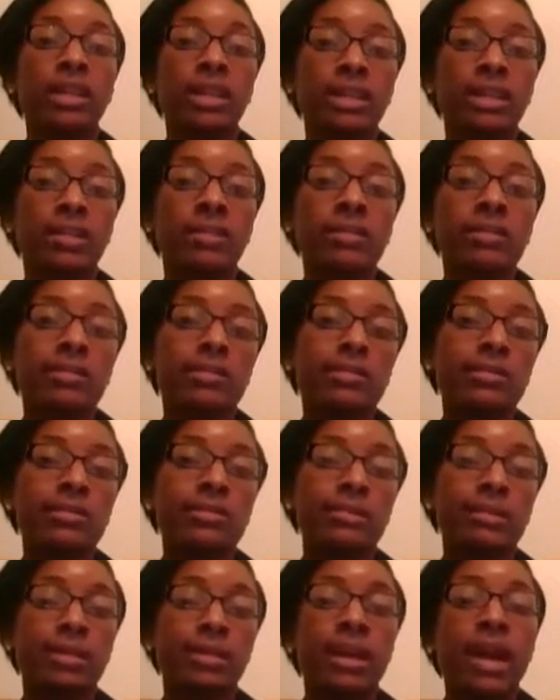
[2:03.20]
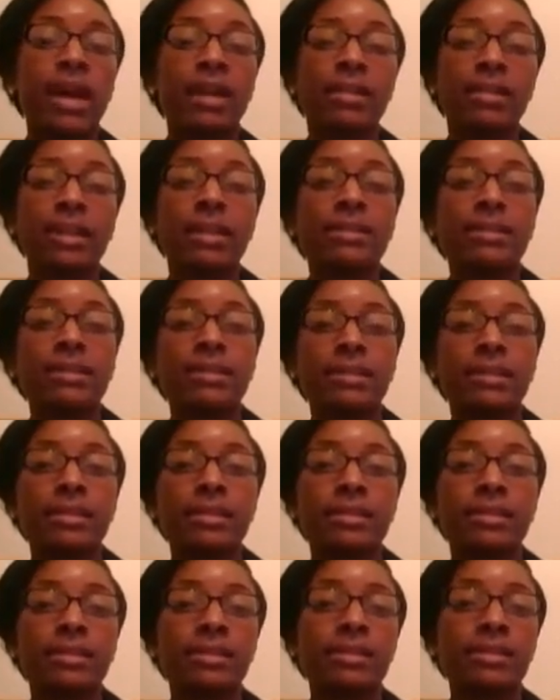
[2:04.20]
in the adolescents
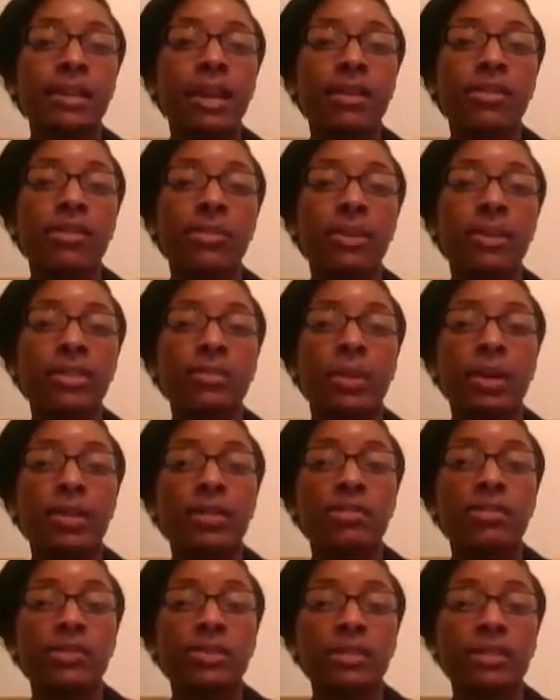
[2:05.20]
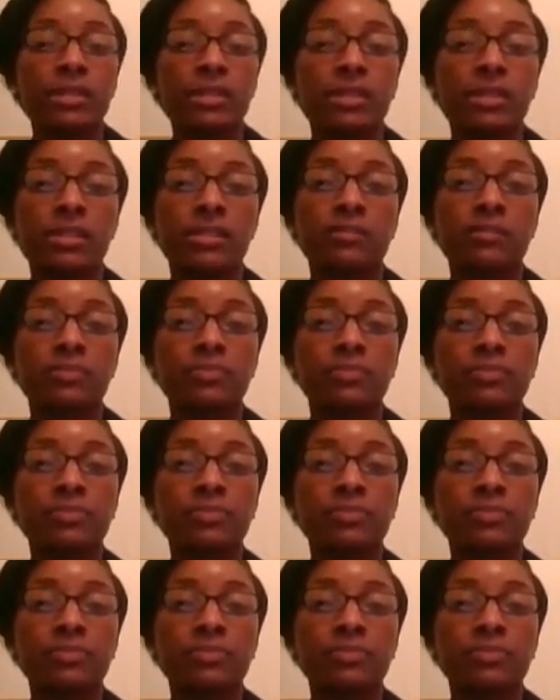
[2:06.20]
in Southwest Baltimore City.